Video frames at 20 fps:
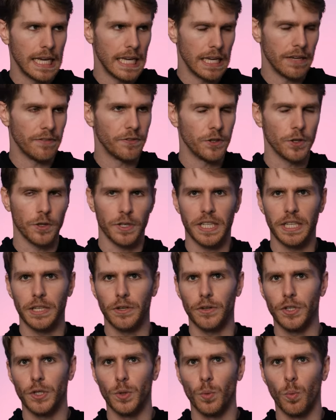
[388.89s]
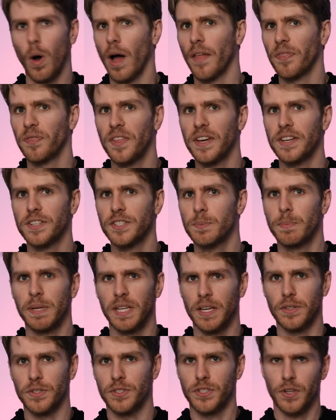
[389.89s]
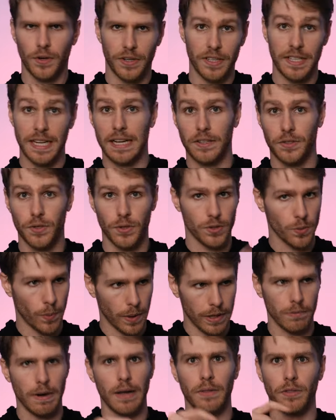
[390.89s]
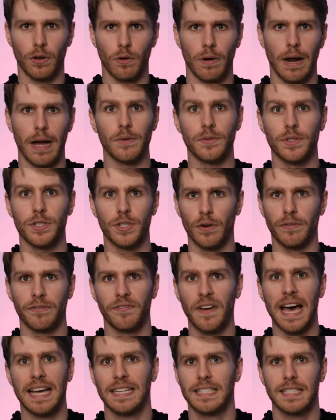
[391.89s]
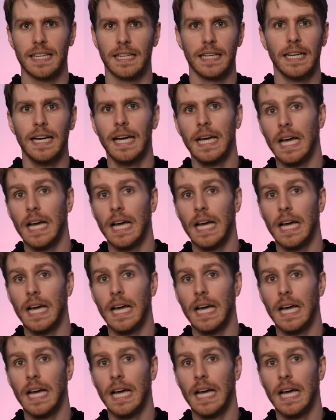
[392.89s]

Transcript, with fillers: if you're here, you want this, because certain dancers went around the crowd so fast that